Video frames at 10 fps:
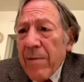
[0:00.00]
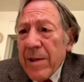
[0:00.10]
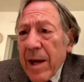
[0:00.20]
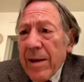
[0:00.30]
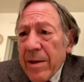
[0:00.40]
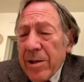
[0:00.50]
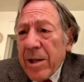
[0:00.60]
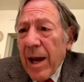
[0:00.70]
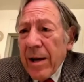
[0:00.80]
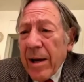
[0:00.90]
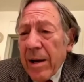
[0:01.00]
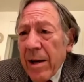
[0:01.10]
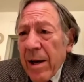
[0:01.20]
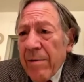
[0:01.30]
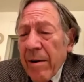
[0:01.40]
given the
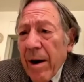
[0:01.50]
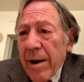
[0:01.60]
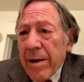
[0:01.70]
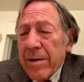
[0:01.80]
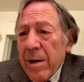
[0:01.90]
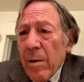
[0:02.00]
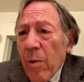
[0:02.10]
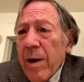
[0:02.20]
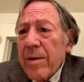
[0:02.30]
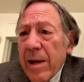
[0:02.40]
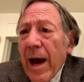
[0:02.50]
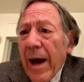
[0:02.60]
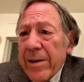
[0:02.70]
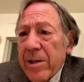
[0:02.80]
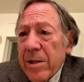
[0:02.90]
understanding of our audience, what are
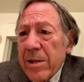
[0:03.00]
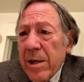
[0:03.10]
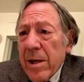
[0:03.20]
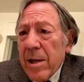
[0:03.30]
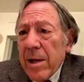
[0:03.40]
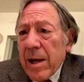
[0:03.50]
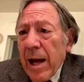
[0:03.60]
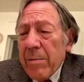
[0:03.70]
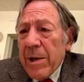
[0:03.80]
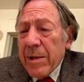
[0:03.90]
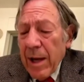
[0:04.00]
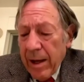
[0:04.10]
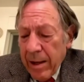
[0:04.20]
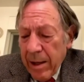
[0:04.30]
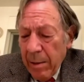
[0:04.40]
the actions that can be
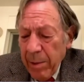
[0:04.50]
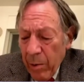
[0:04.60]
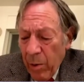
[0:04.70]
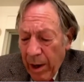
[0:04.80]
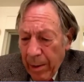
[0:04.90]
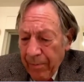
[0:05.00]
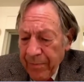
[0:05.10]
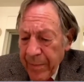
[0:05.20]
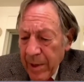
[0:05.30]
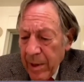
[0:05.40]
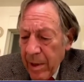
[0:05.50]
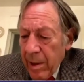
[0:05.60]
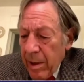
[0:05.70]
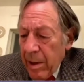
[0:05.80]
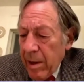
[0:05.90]
taken? Number one,
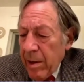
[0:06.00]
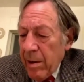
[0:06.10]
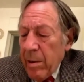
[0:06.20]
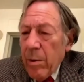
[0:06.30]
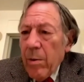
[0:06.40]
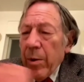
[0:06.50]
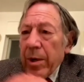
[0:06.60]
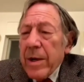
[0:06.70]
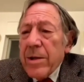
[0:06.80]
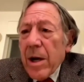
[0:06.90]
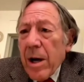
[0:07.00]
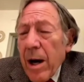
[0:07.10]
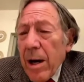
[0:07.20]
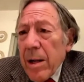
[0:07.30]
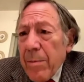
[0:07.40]
we need to
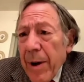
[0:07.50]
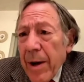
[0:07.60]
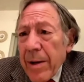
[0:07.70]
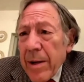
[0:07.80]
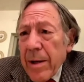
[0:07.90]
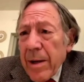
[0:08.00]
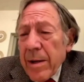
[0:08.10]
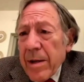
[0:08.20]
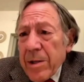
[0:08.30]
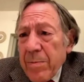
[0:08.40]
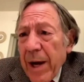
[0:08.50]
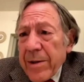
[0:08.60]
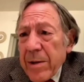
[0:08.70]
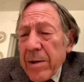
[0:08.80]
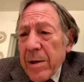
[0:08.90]
call upon the
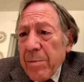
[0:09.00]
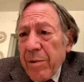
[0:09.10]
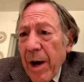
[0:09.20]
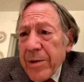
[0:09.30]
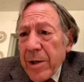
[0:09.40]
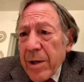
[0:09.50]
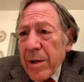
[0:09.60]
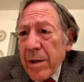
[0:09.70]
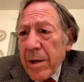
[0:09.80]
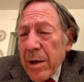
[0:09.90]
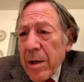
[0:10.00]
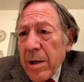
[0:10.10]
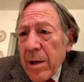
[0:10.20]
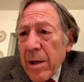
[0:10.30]
special prosecutor